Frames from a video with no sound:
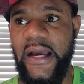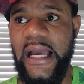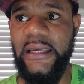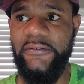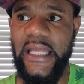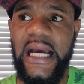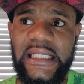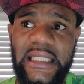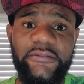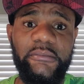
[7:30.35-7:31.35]
If they had
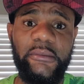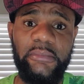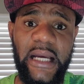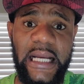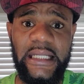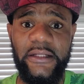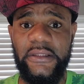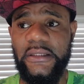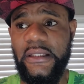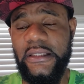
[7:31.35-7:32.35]
given me back
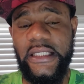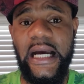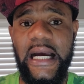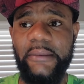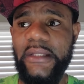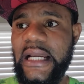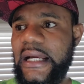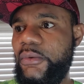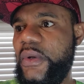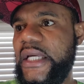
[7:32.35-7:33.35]
that time that I
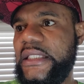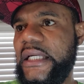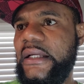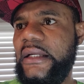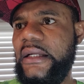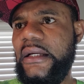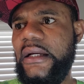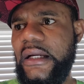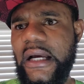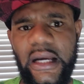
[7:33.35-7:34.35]
wasted,
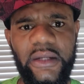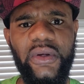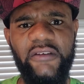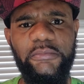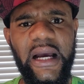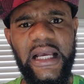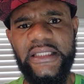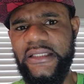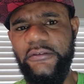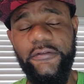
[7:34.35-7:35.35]
I could have passed
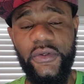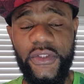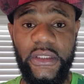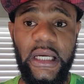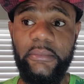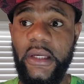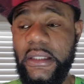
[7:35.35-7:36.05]
it the first time.